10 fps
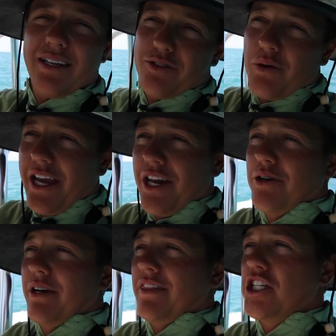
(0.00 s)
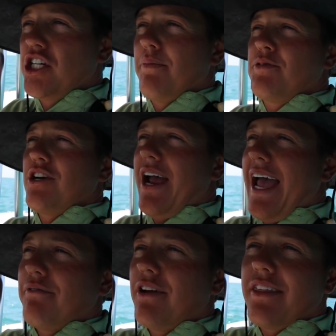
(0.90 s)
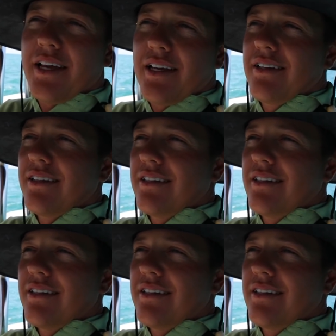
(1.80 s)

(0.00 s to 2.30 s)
is why you do it. The jumps are everything.